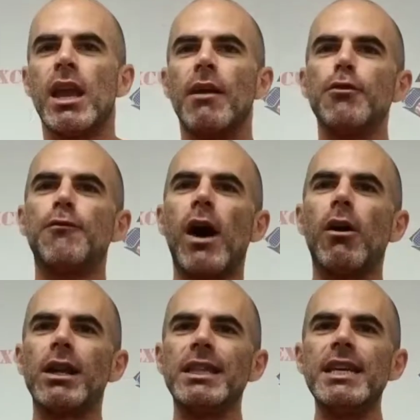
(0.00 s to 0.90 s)
If you
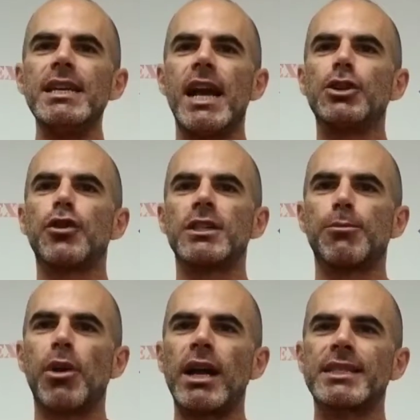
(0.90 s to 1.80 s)
follow our lead and trust the
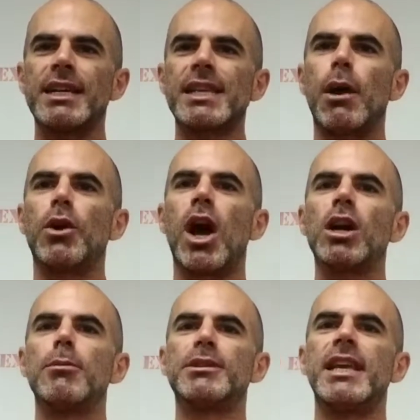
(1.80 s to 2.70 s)
process, I
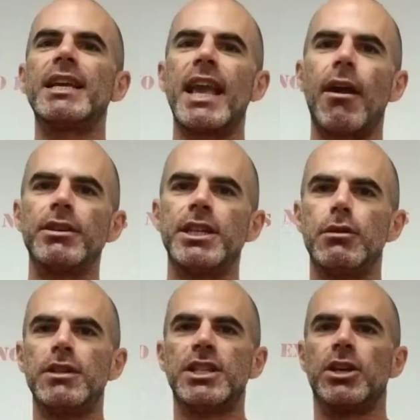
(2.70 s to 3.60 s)
100% guarantee
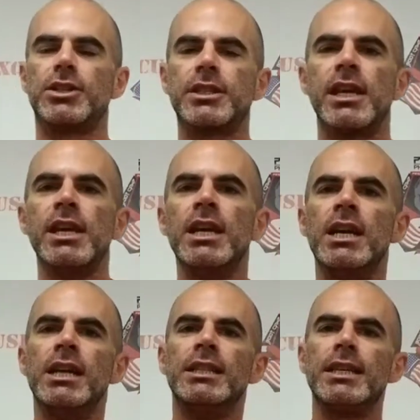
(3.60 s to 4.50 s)
your results.
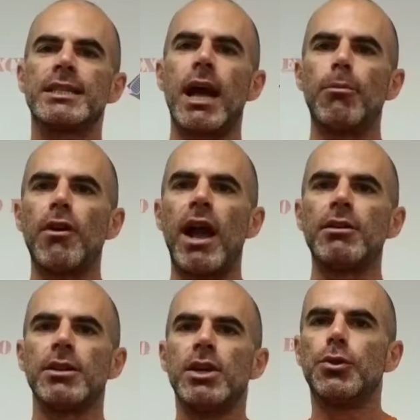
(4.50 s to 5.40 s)
This time
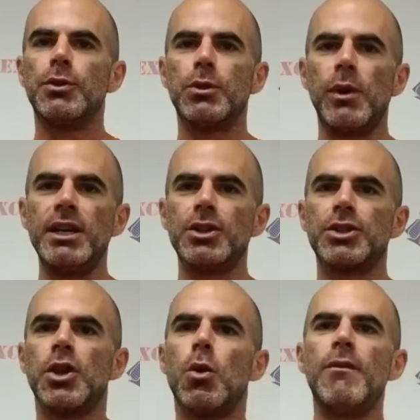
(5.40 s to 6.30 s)
around, with the
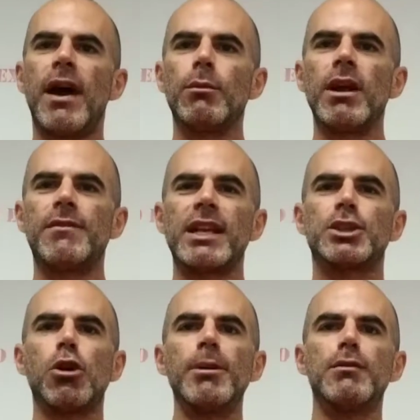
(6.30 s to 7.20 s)
winners, we have had
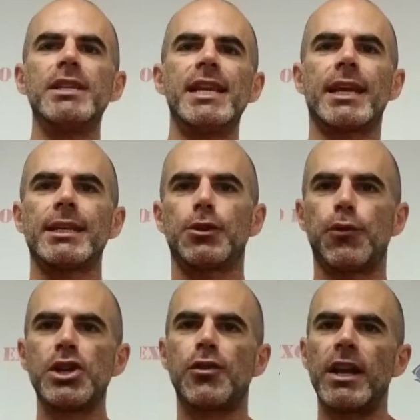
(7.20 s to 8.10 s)
so many ridiculous
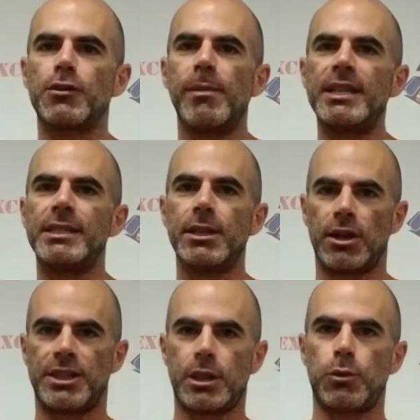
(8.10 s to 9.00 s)
freak transformations in
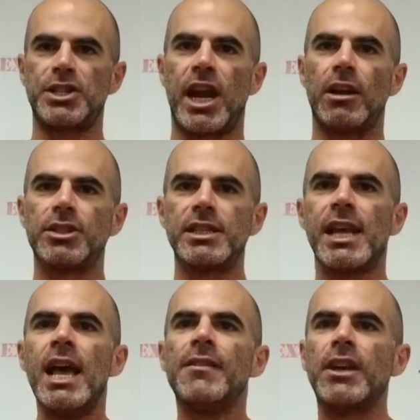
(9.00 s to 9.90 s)
our 6-week challenges
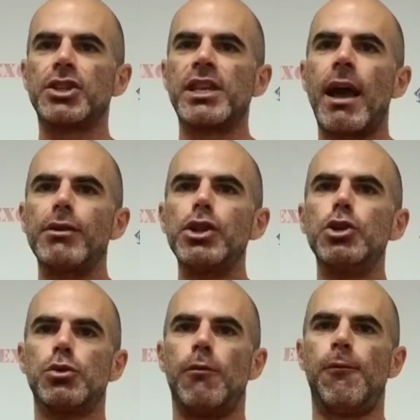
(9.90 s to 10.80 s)
that just having the
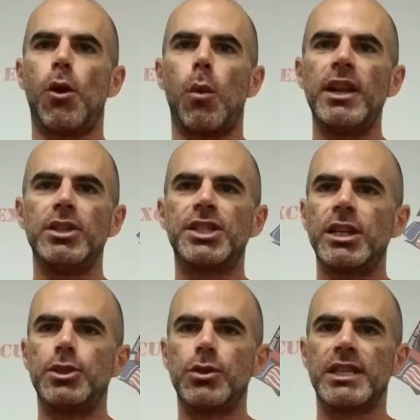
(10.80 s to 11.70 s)
usual 4 winners
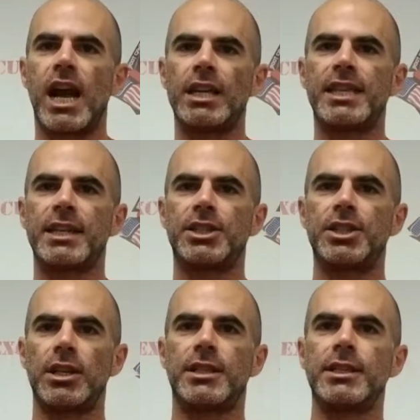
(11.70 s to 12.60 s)
doesn't do this contest
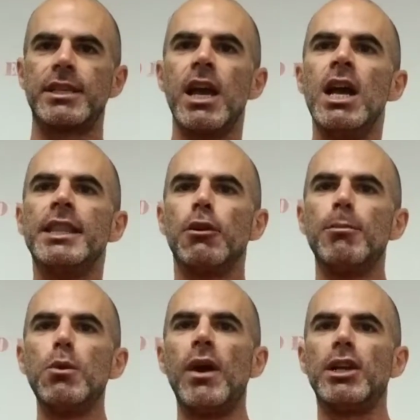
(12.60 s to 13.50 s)
justice. There will
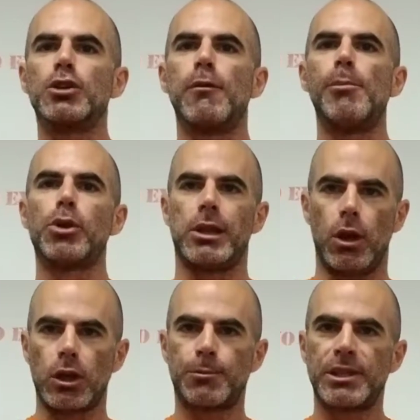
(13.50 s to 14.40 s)
be winners for both the
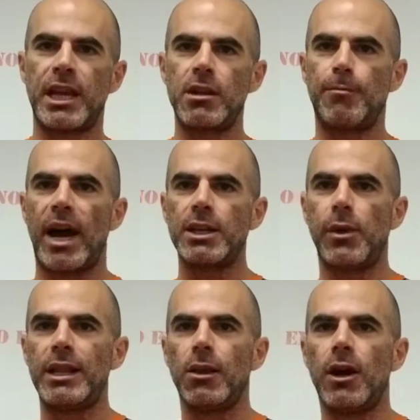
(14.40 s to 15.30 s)
largest percentage of body
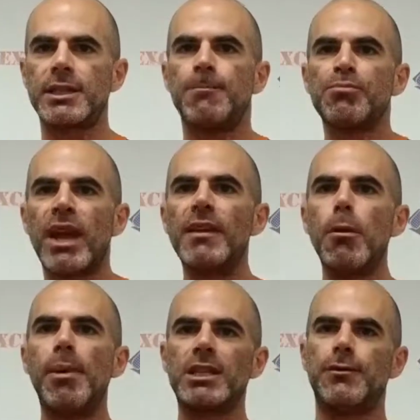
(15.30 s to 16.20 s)
weight lost and
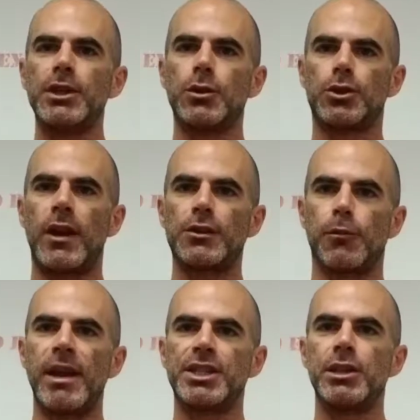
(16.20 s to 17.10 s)
the best visual
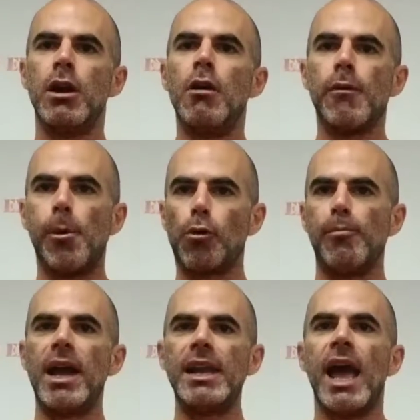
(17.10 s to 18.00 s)
transformation for both
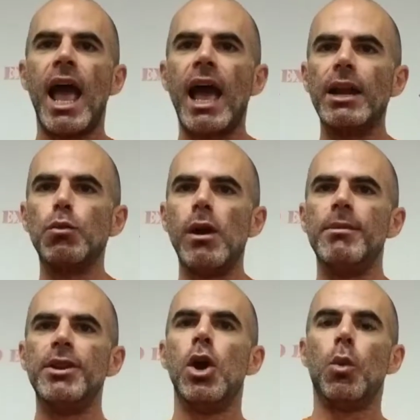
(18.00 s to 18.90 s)
men and
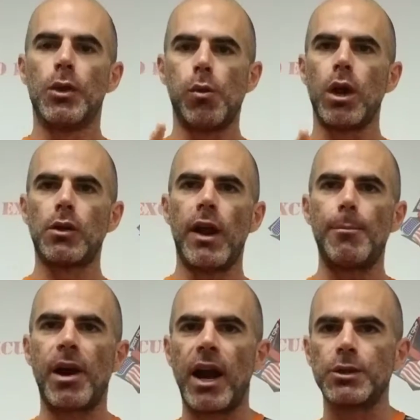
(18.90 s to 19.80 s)
women, with 1
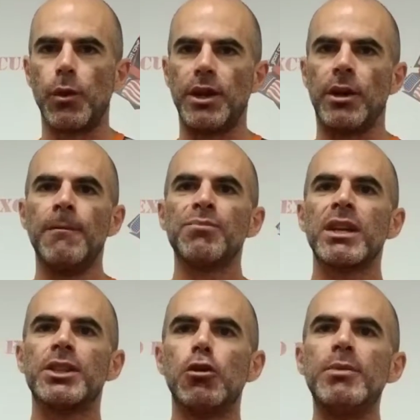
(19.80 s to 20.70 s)
grand prize winner.
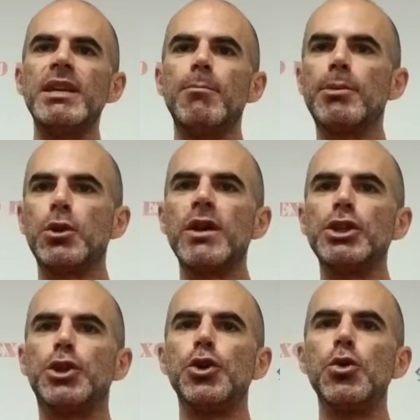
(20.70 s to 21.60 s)
There will be
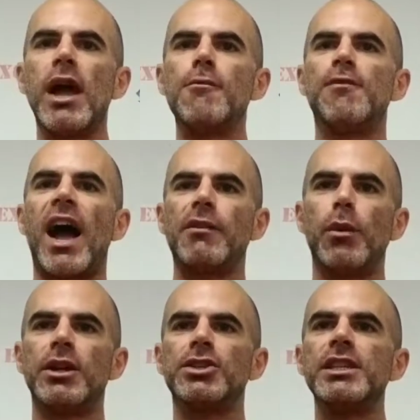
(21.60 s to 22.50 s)
between 2 and 5
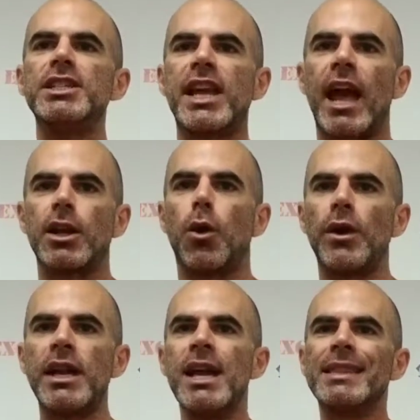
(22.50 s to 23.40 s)
winners in each
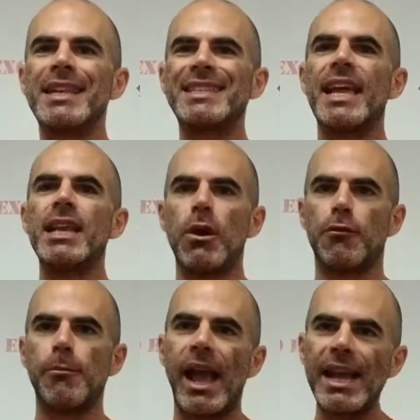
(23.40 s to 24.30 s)
category. That's anywhere from
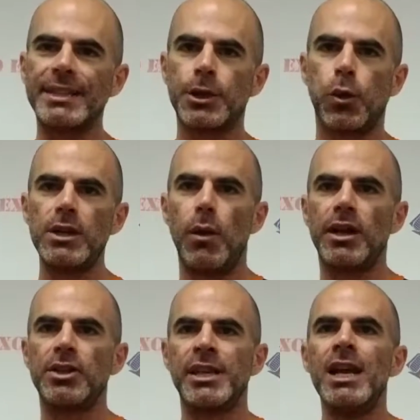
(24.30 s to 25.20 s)
8 to 20
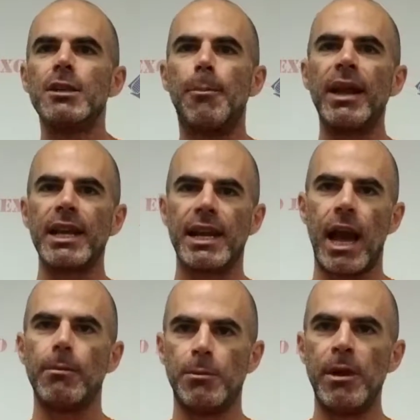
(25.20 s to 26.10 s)
winners, depending on
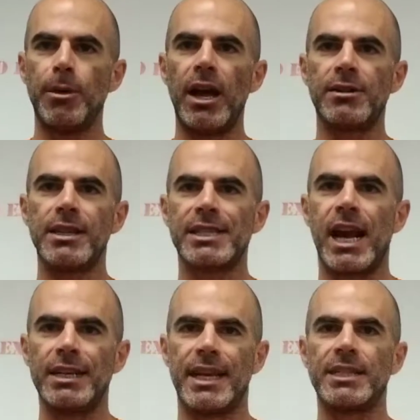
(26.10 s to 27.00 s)
how many people enter this
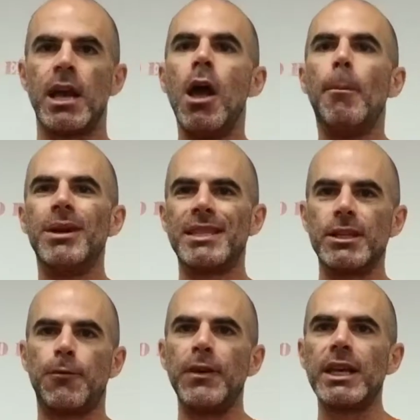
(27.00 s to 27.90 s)
contest. But
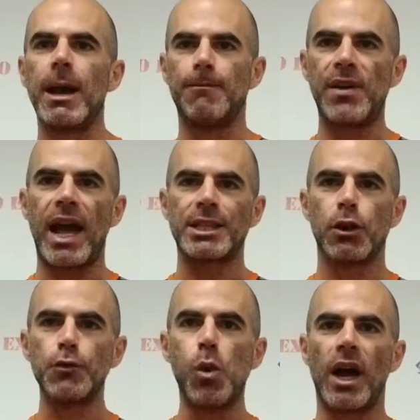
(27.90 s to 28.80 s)
it's filling up fast, so
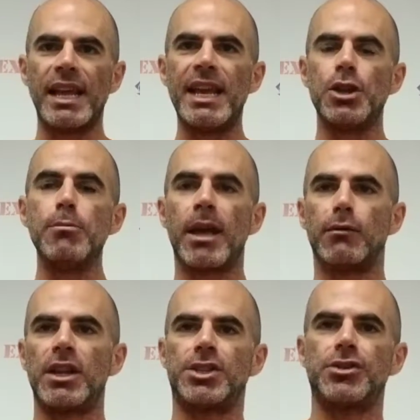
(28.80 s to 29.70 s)
if you want in, you better
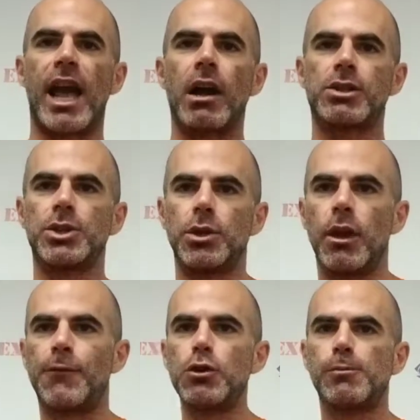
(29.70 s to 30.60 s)
register now because there's only a
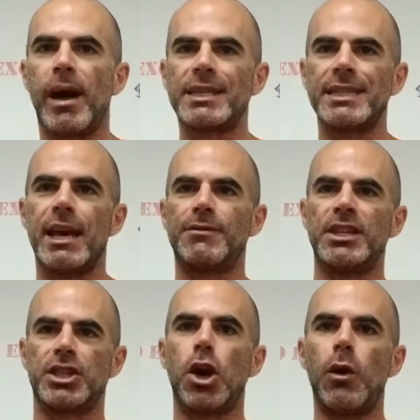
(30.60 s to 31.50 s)
few spots left.
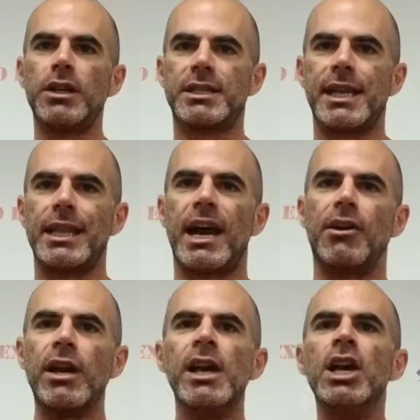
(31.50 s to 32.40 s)
It's going to sell out.
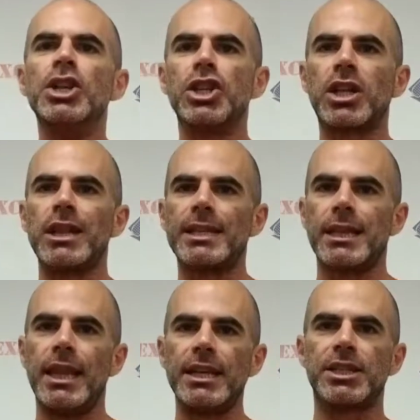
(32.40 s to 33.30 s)
Just click the
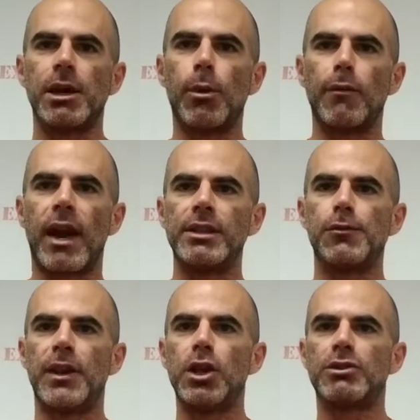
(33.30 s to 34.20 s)
link somewhere around this
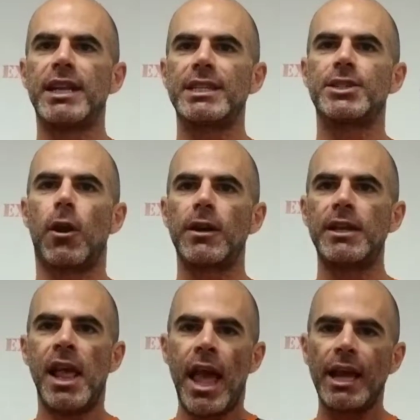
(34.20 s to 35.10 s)
video to get started
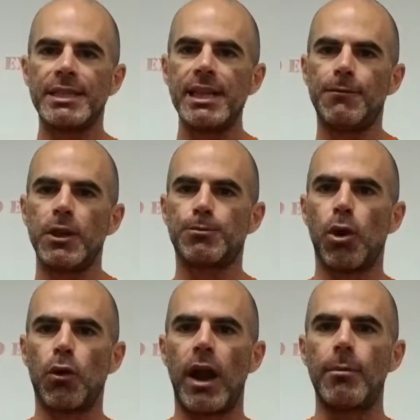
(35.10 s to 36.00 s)
and see if this
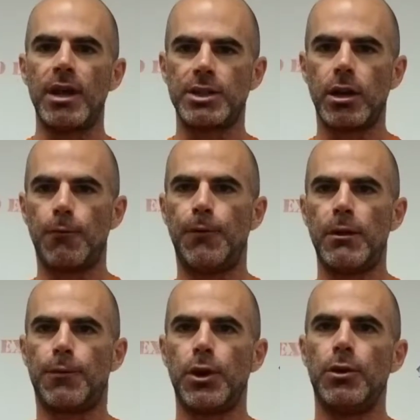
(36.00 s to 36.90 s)
program is a good
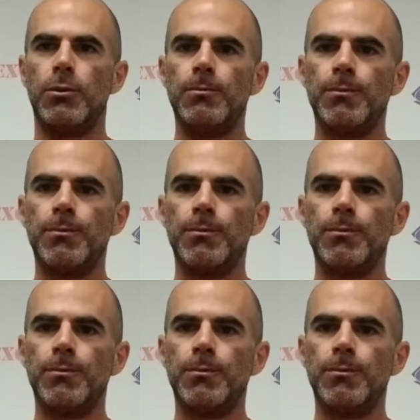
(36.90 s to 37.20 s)
fit for you.